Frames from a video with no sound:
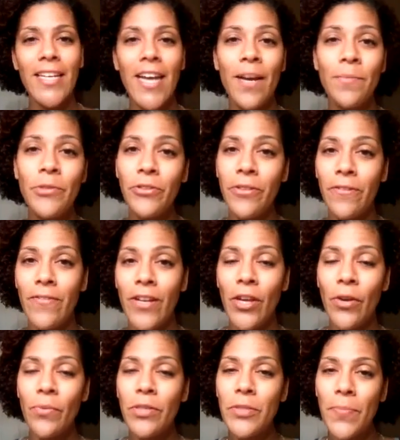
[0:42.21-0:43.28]
and I'm doing a
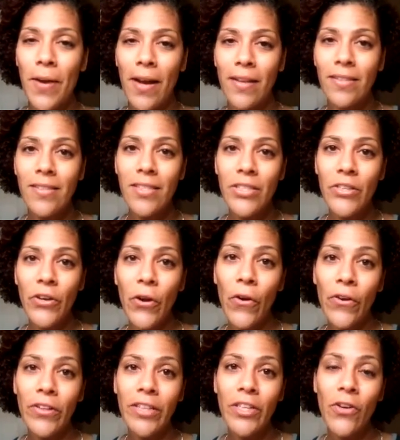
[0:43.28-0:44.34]
video response to
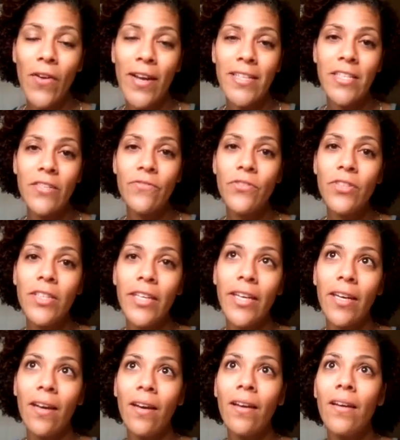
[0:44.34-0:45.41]

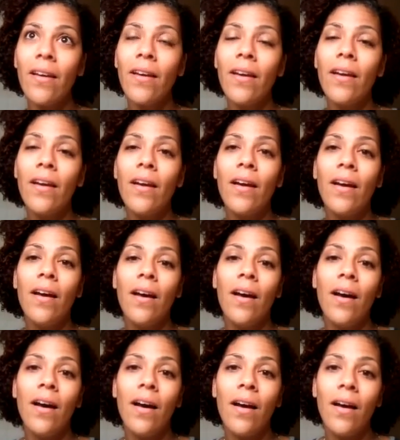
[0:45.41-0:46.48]
CurlyCrazyfulLeah.
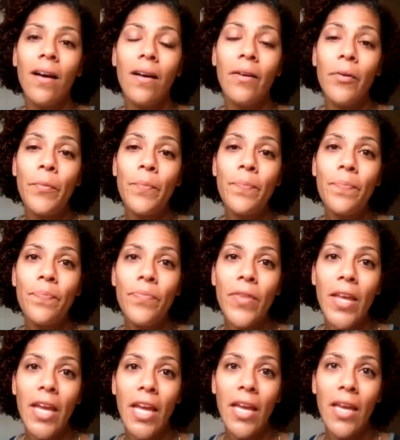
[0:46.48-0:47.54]
Um,
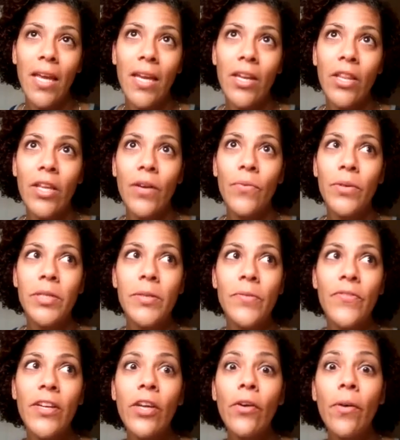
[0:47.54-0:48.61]
and the
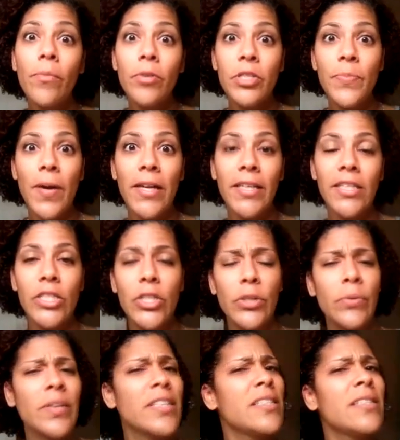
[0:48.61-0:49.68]
video I'm responding
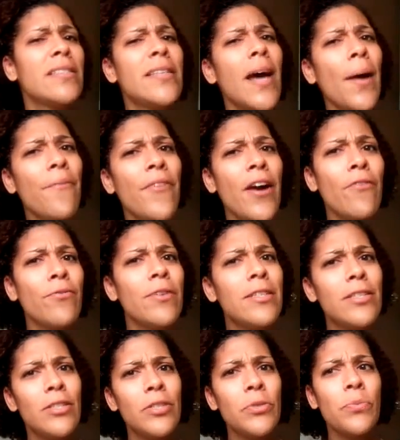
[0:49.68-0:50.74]
to is the top five
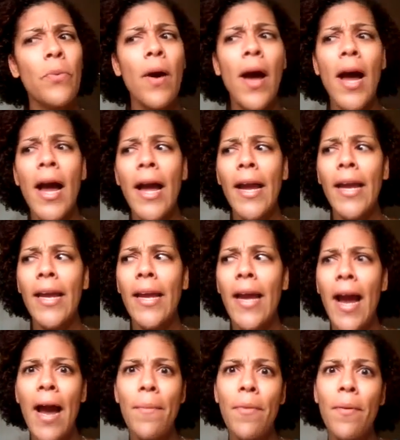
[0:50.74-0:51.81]
reasons
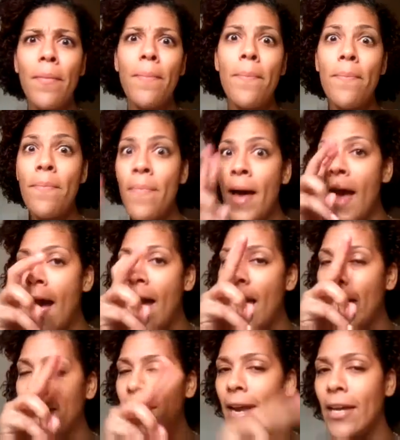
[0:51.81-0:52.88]
why I'm a
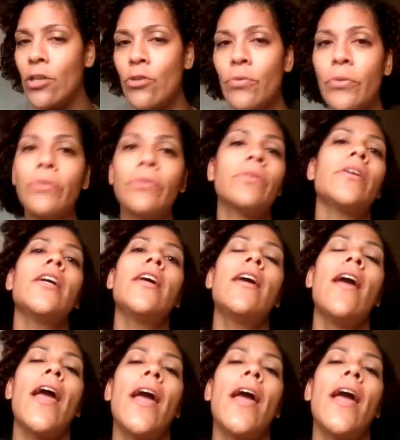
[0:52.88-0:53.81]
bad natural.